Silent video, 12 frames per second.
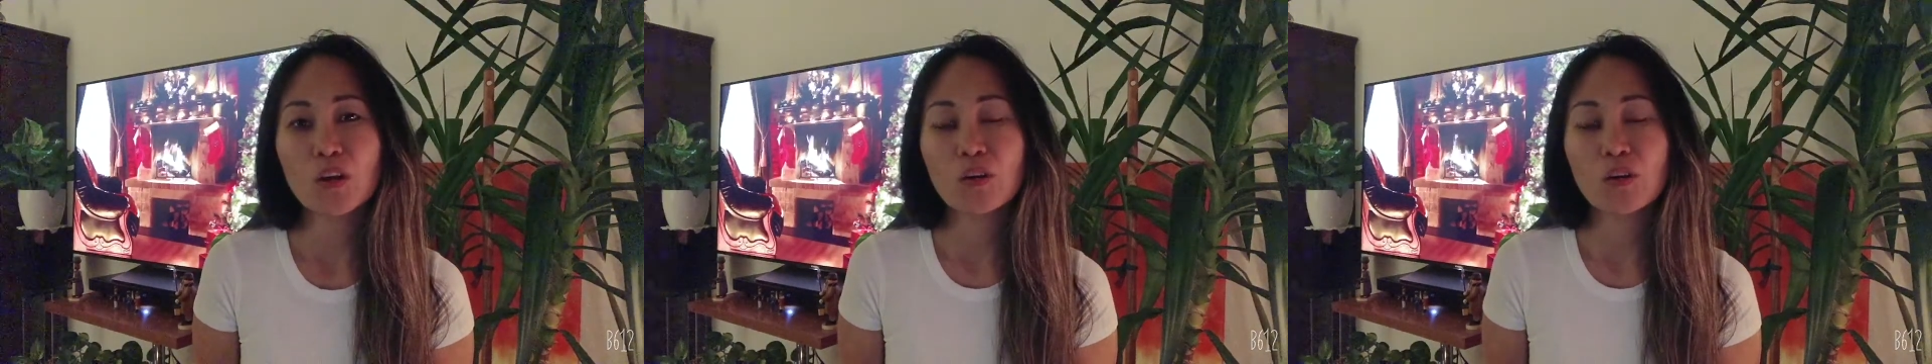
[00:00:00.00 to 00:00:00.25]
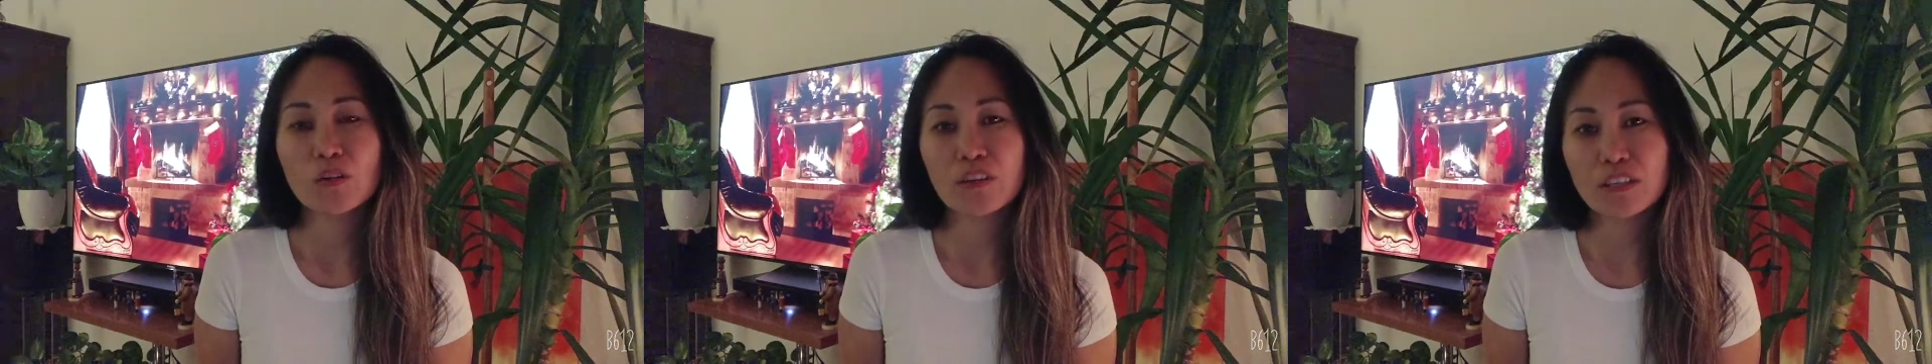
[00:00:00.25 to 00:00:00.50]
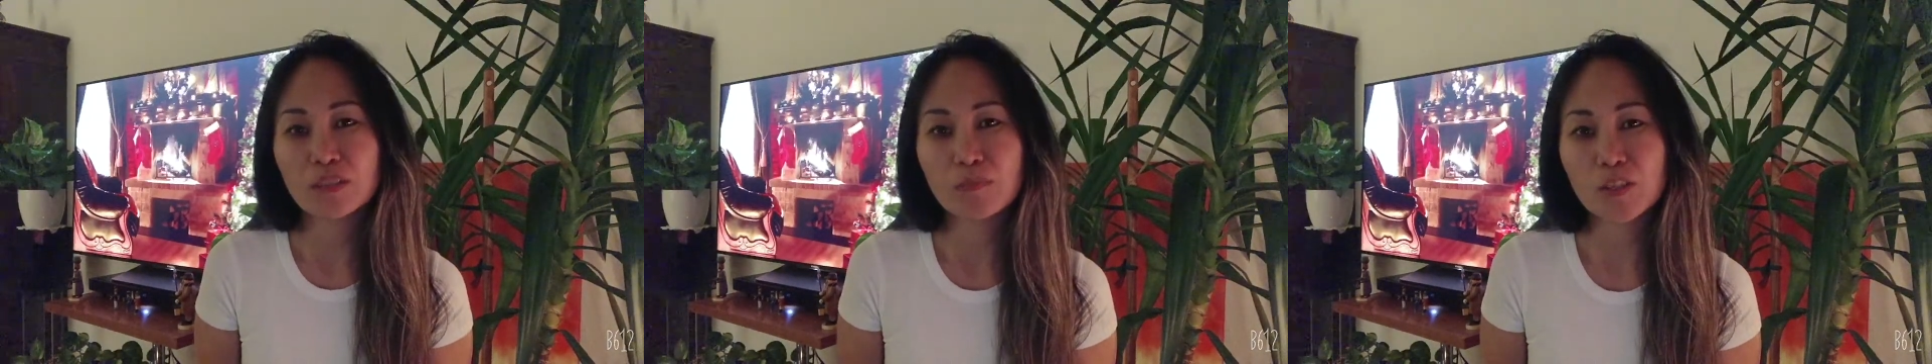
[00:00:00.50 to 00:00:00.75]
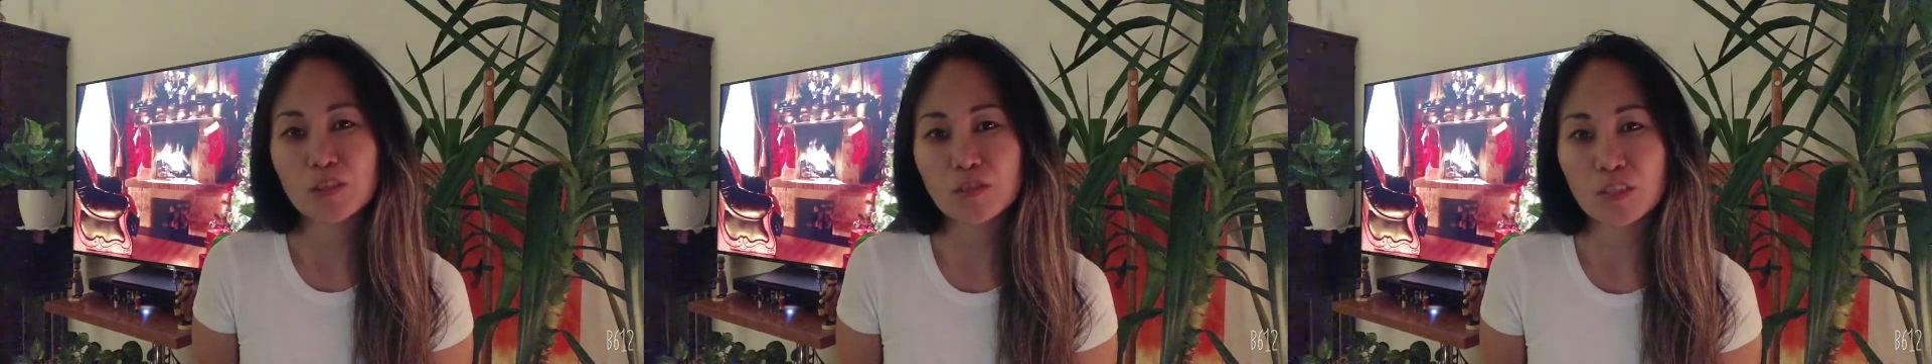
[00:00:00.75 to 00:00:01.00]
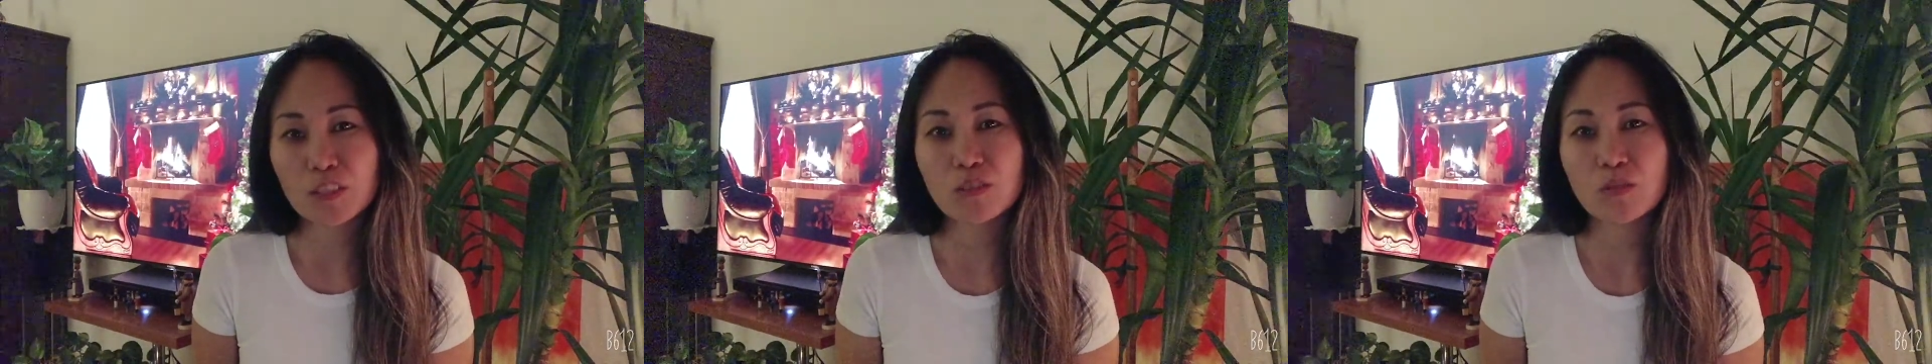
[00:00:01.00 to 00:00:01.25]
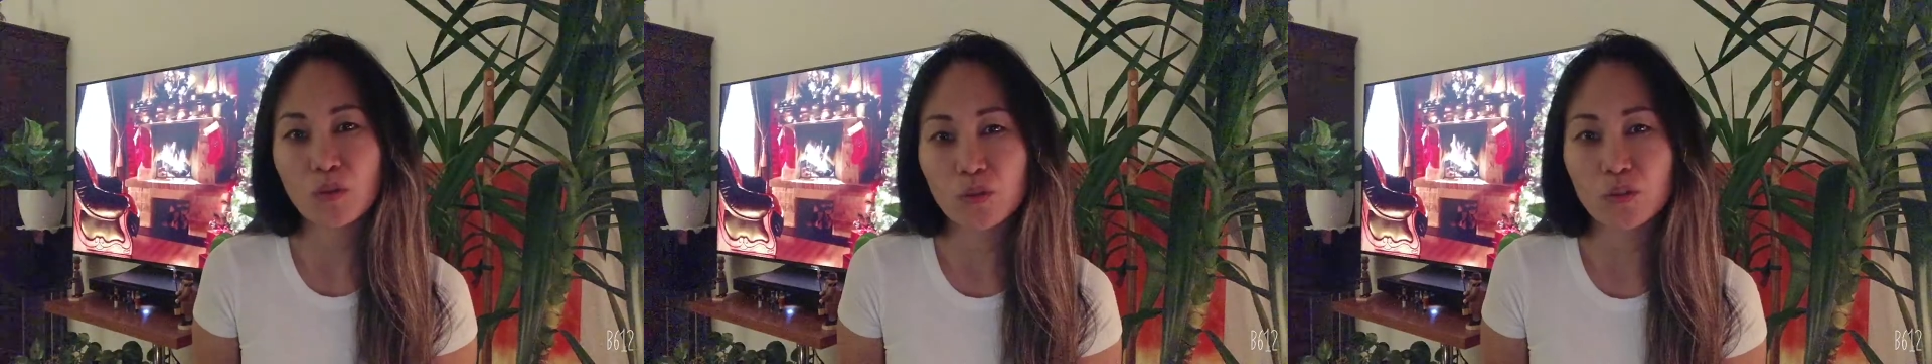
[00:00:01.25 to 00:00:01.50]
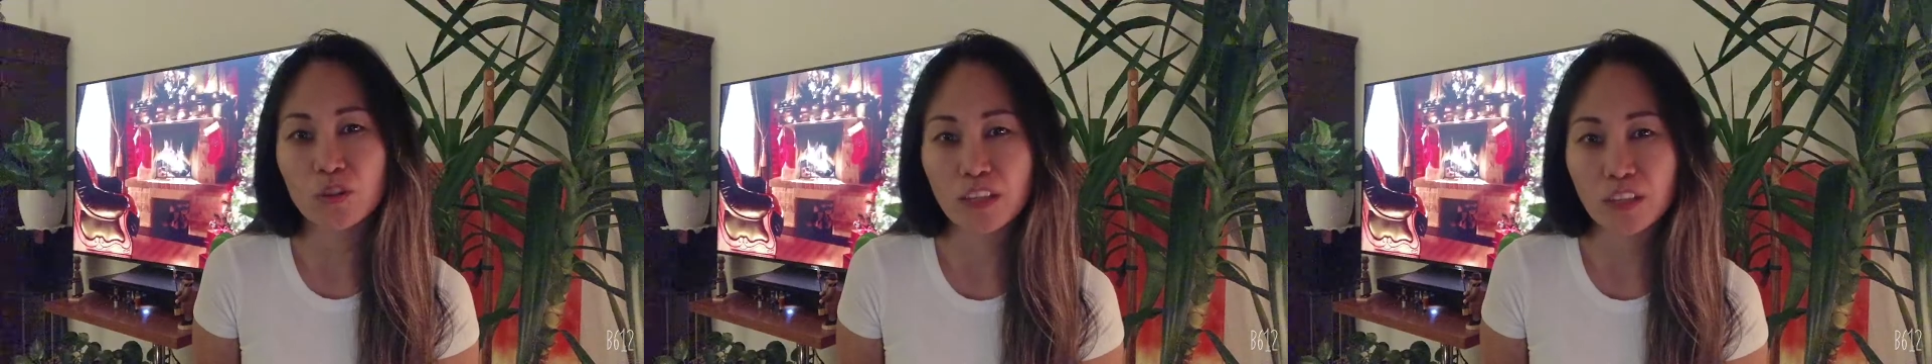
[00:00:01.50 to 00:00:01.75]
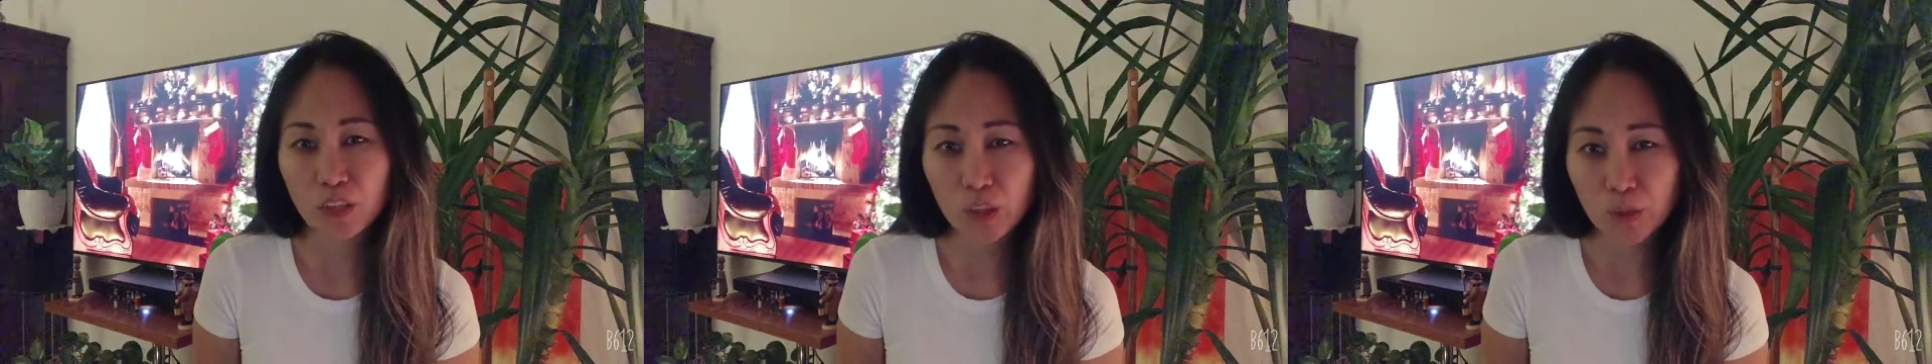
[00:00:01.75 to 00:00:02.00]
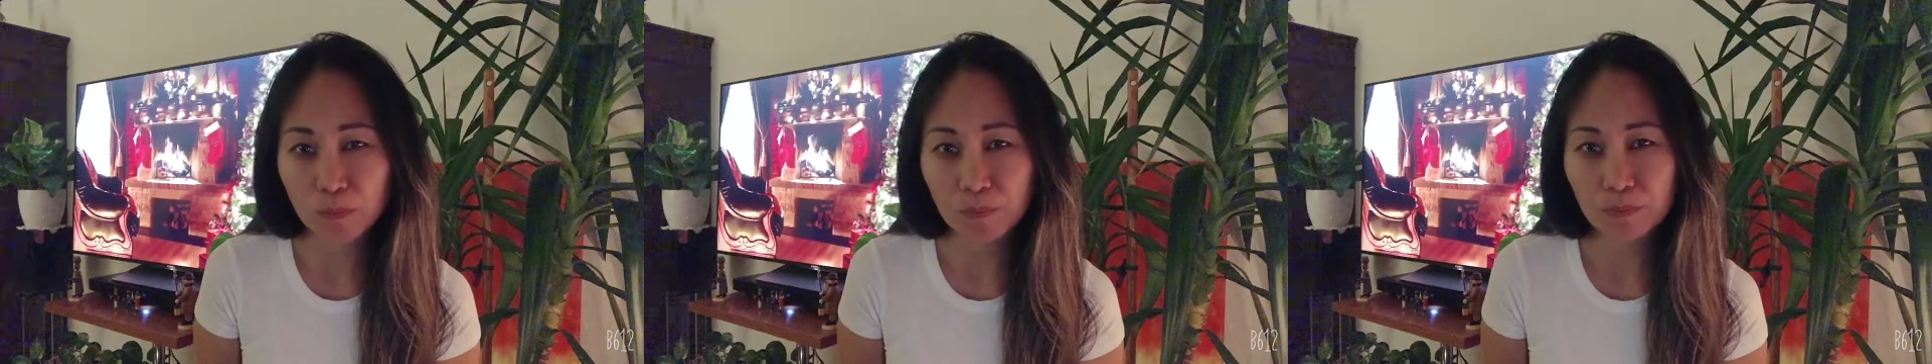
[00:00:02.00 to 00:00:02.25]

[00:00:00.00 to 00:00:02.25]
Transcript: or this person is older than you.